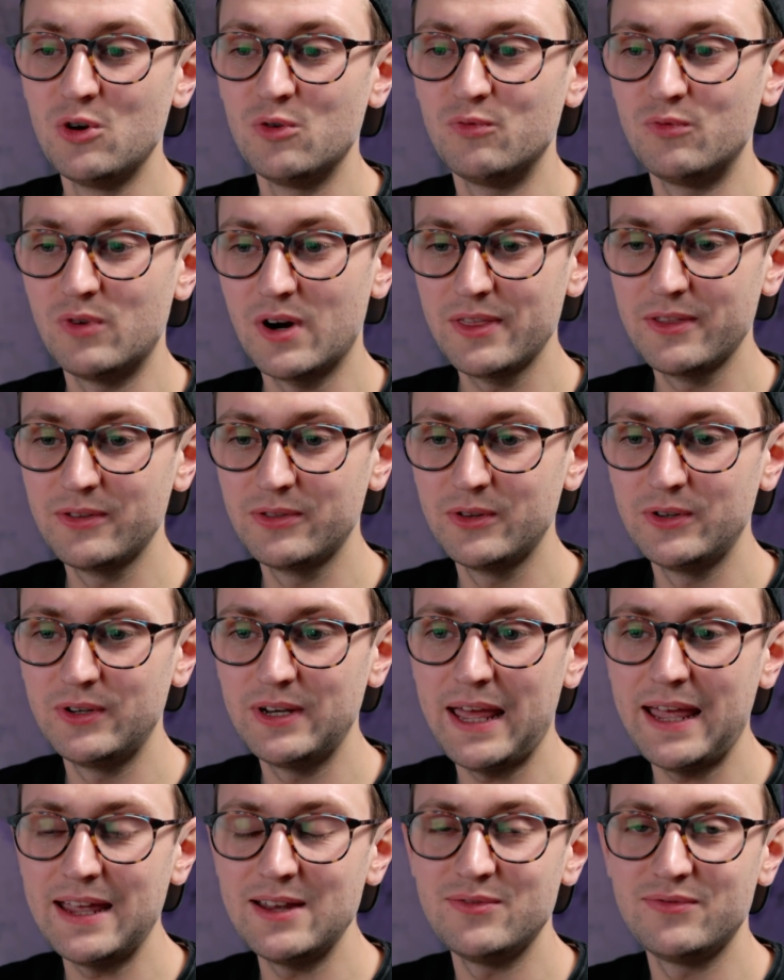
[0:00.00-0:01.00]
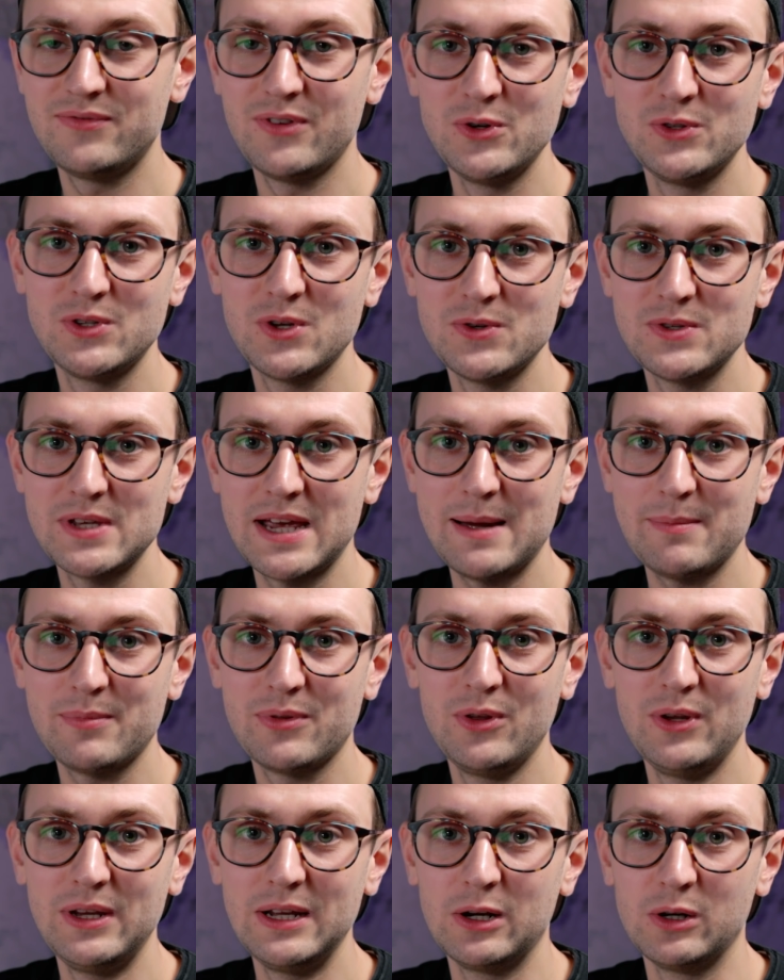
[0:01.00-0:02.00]
Rather than a Photos app
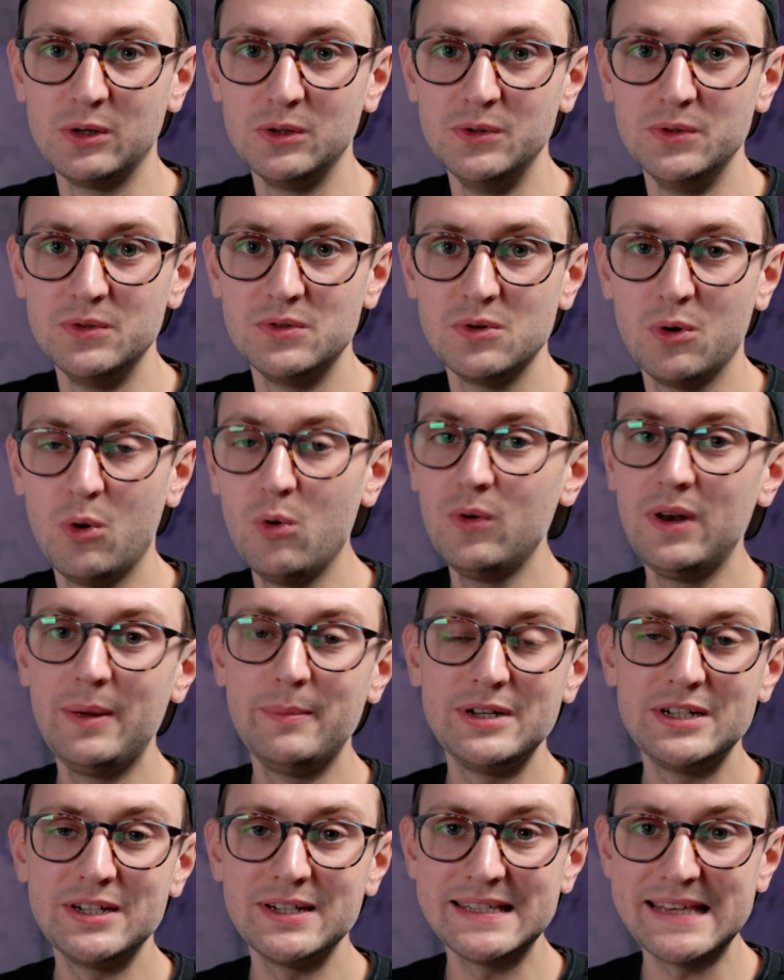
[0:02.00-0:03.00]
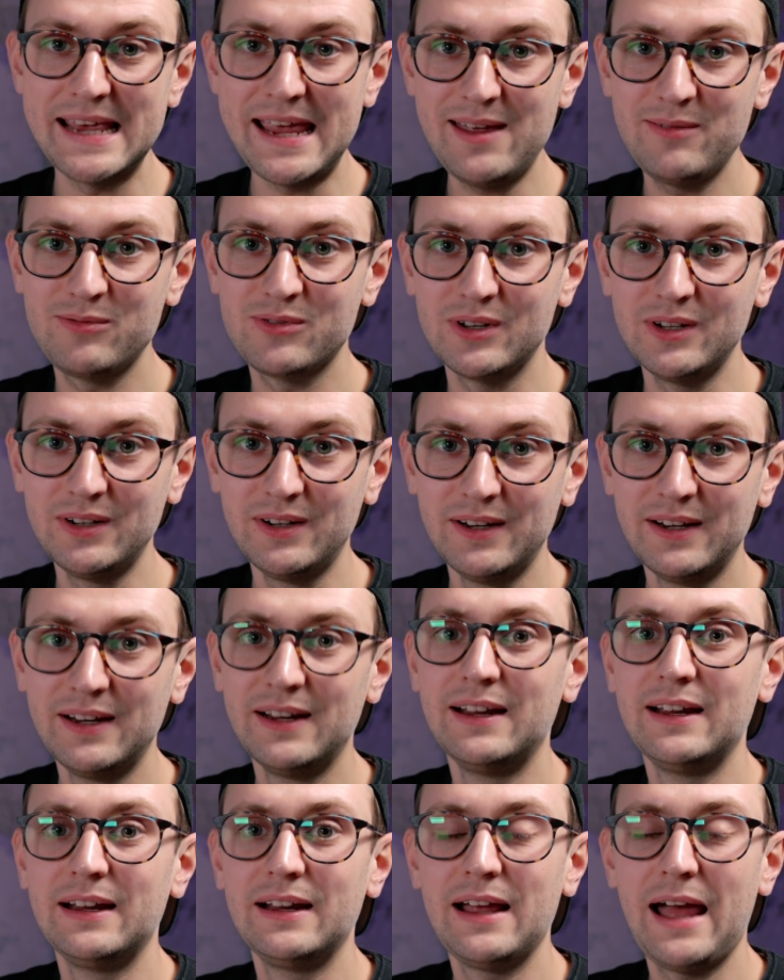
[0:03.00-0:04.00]
that includes all images ever,
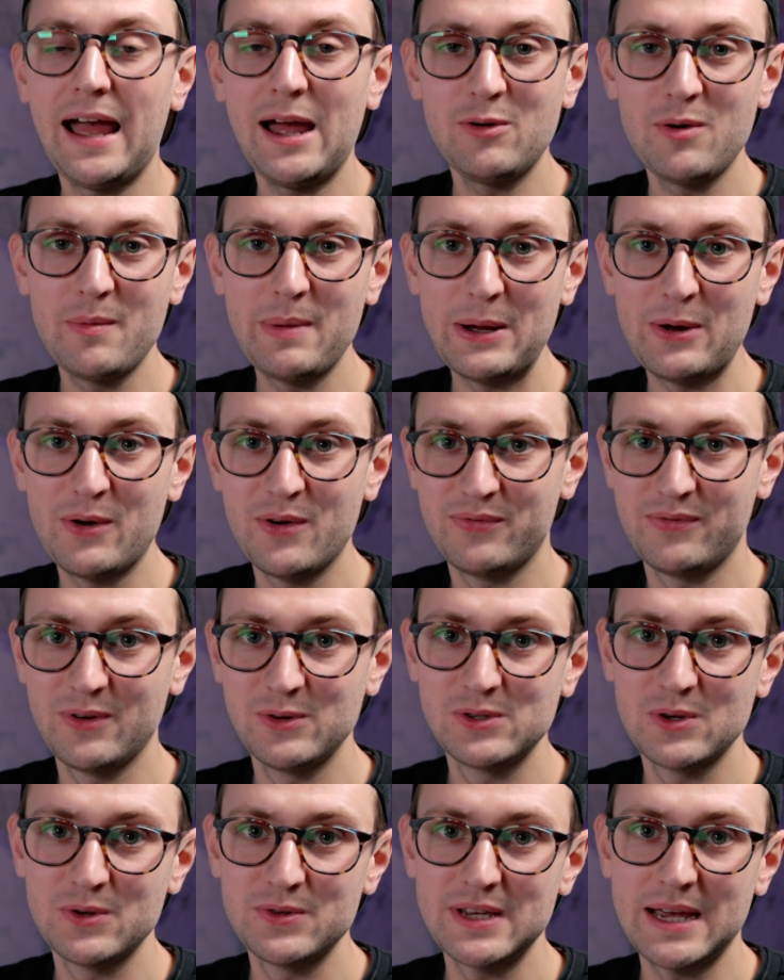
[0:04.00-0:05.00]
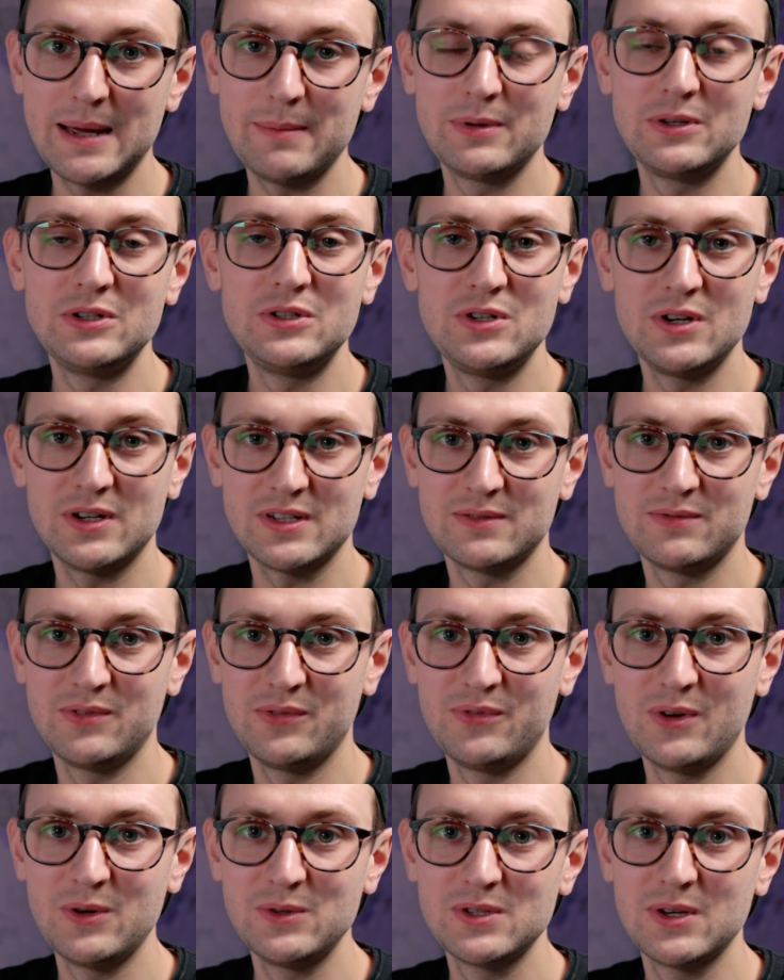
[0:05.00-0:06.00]
how about a Photos app just for
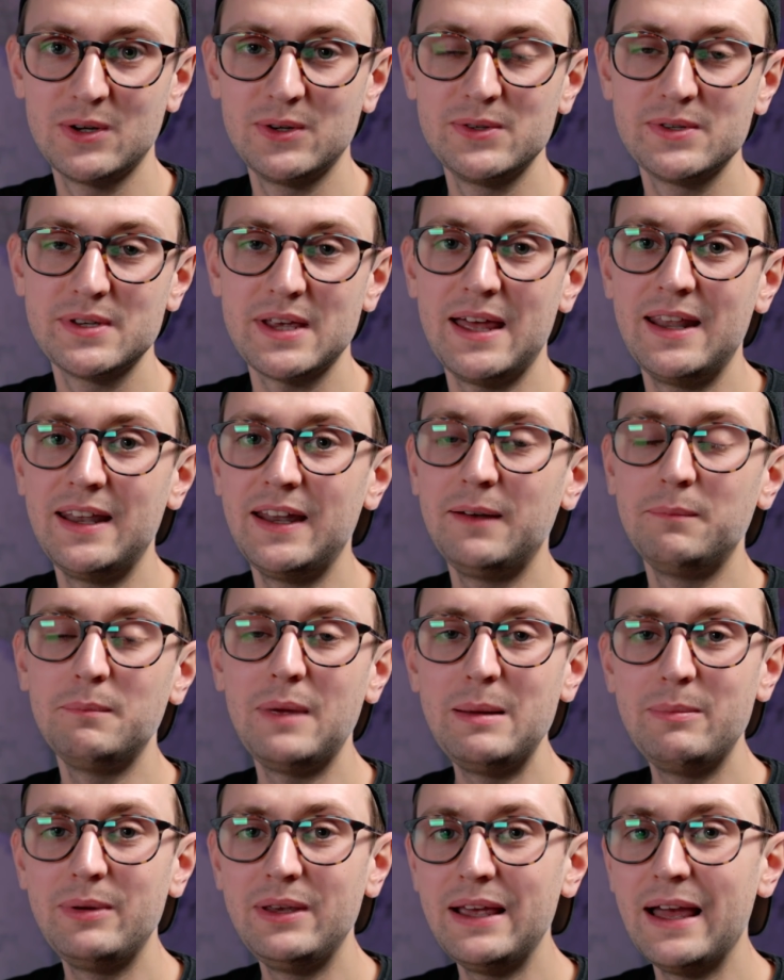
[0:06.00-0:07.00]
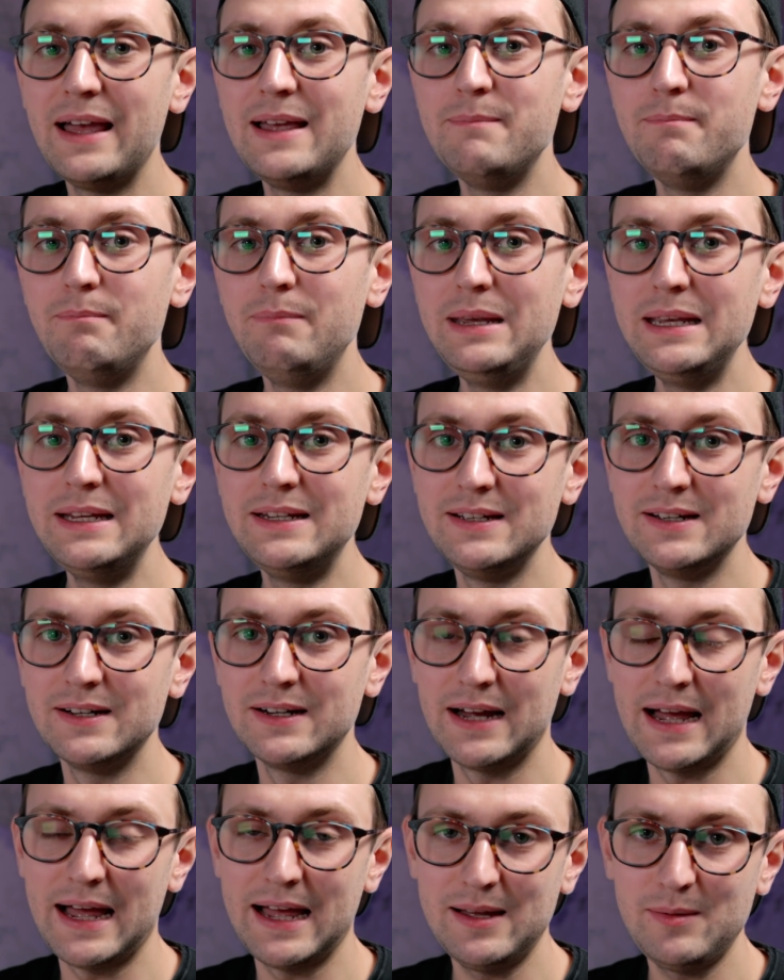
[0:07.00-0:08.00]
photos, and then maybe a
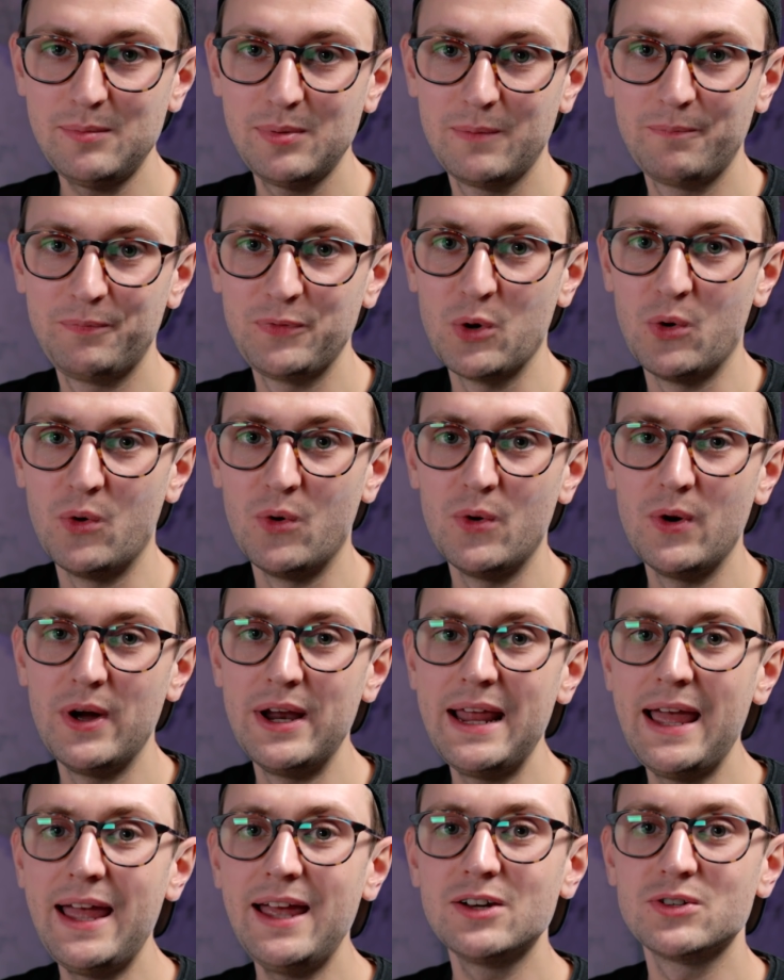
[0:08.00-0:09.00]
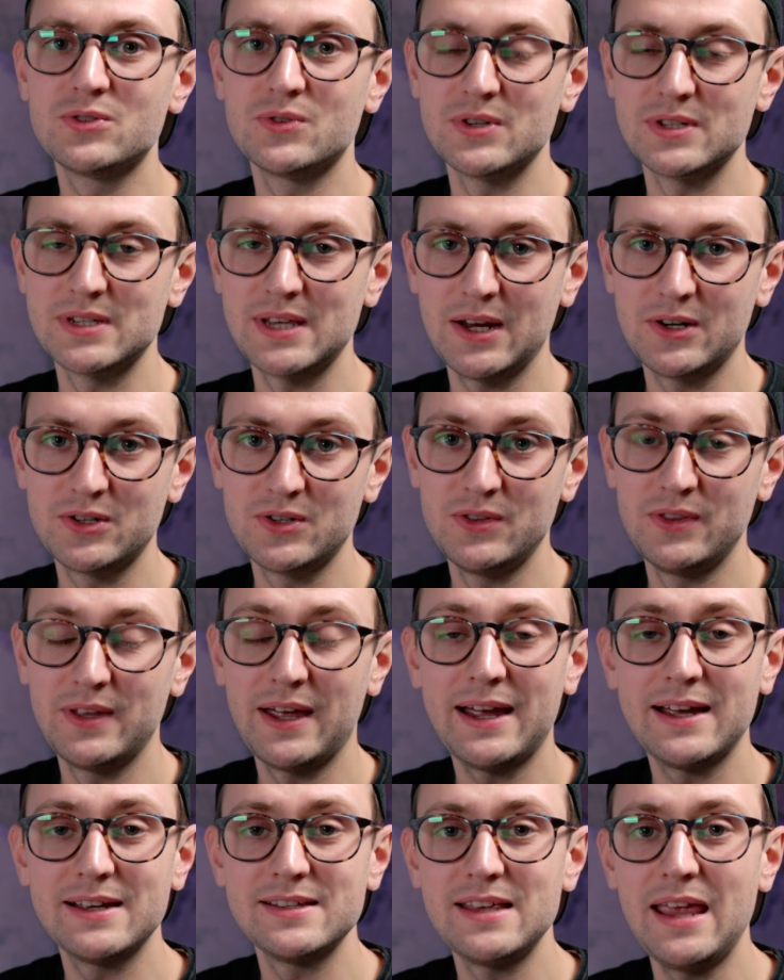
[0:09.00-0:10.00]
media app or an extra section that
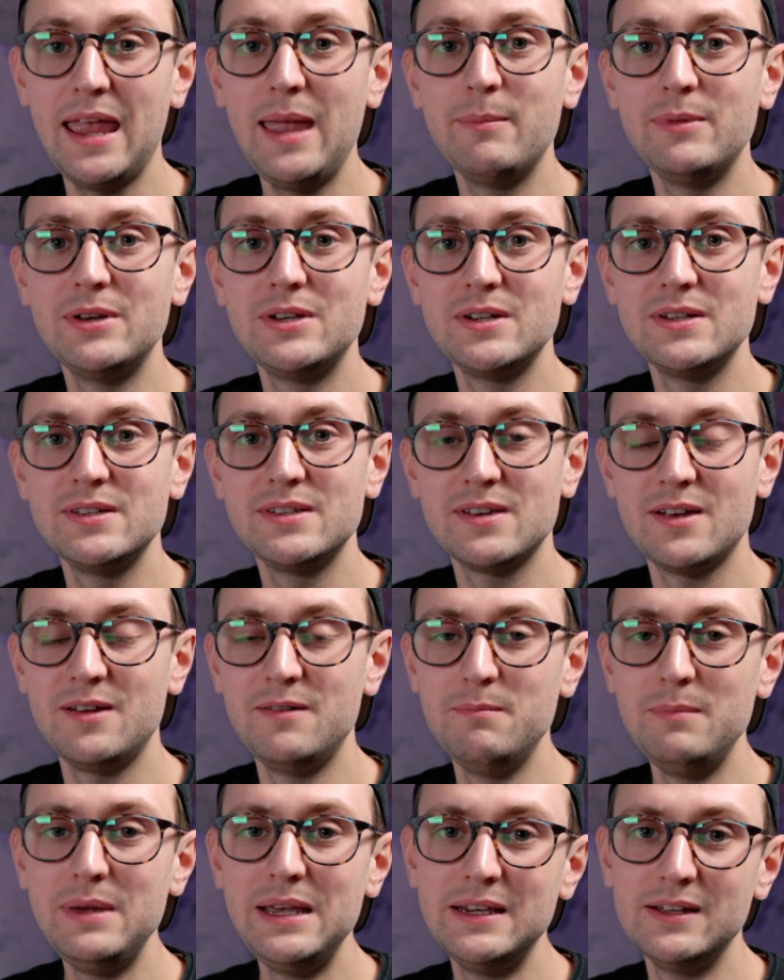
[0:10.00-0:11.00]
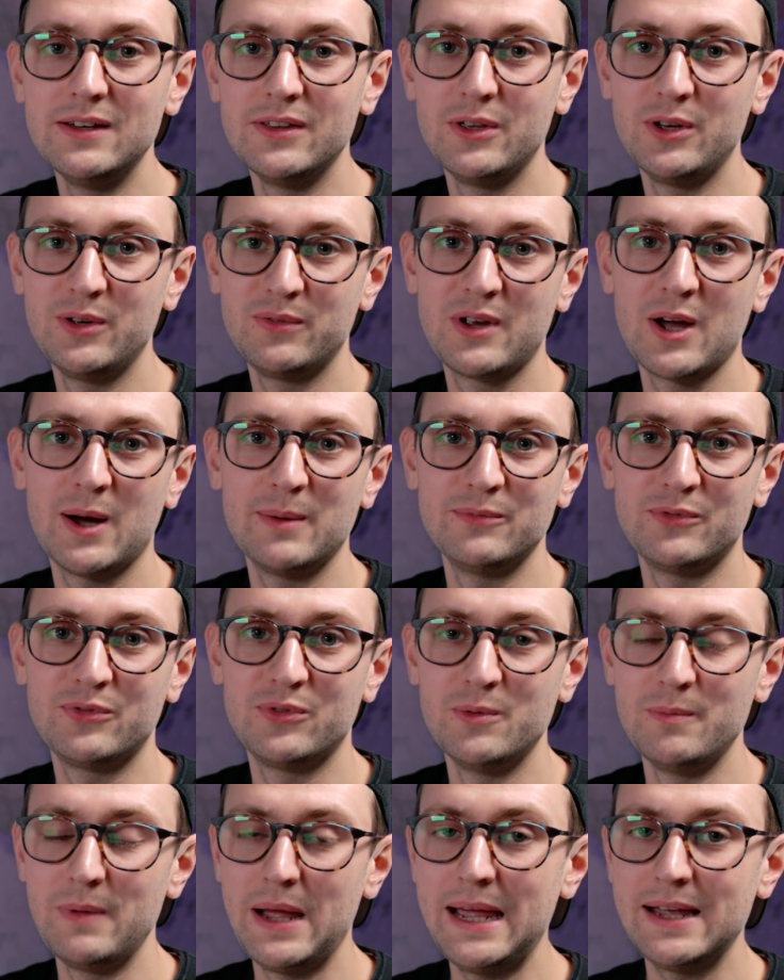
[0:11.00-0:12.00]
has images and media that have come
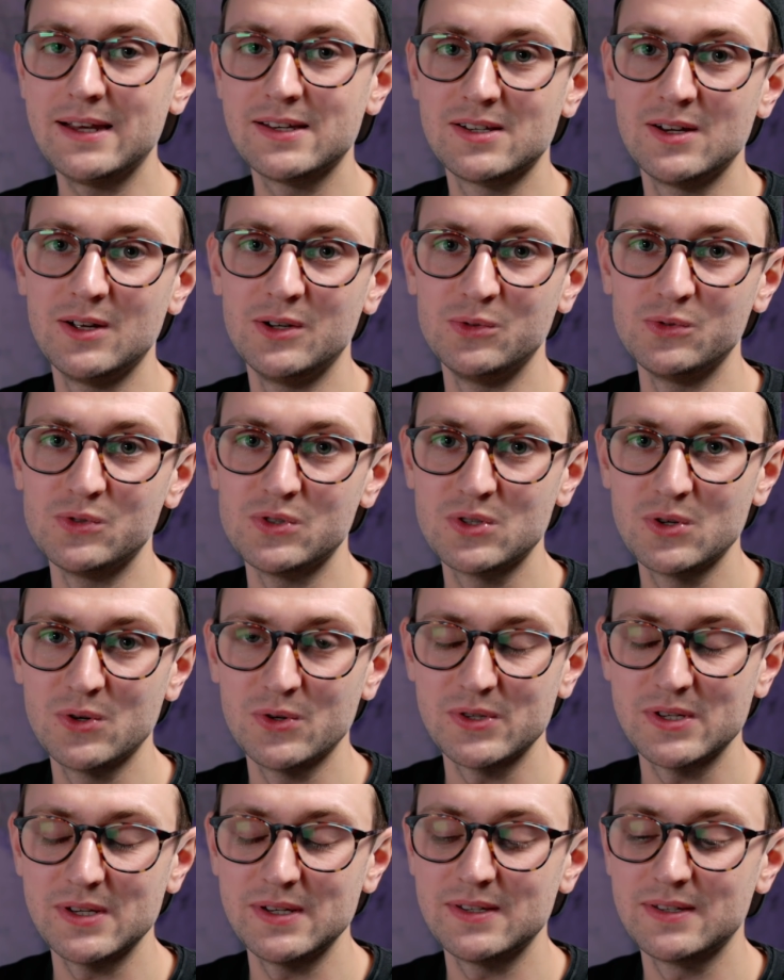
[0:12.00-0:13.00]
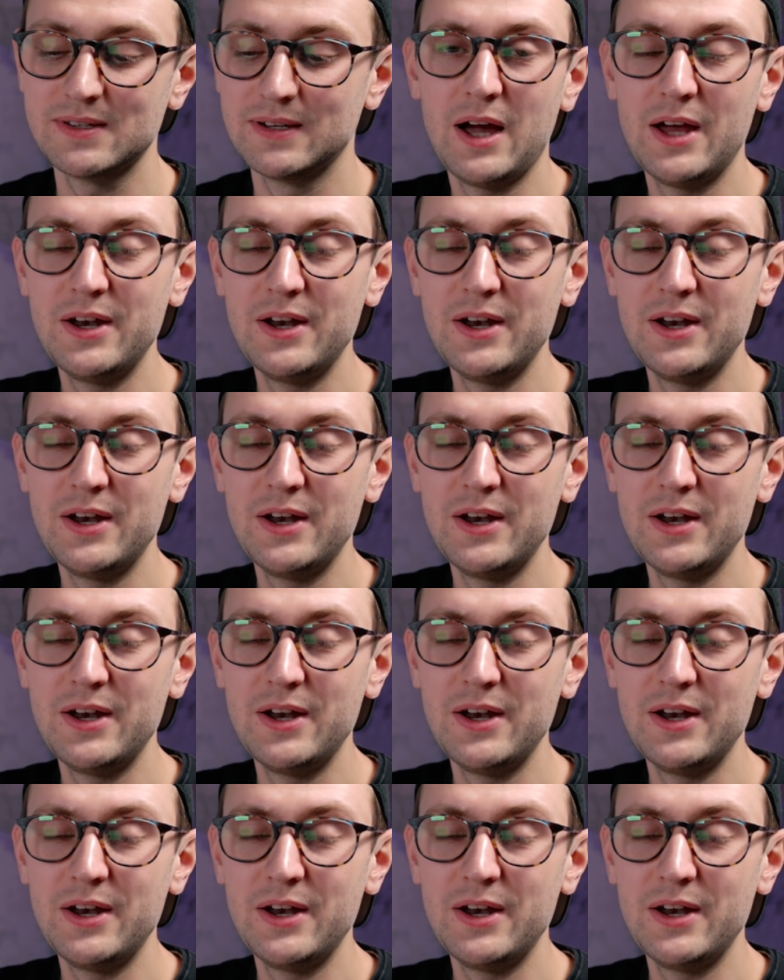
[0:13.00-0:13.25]
from external sources.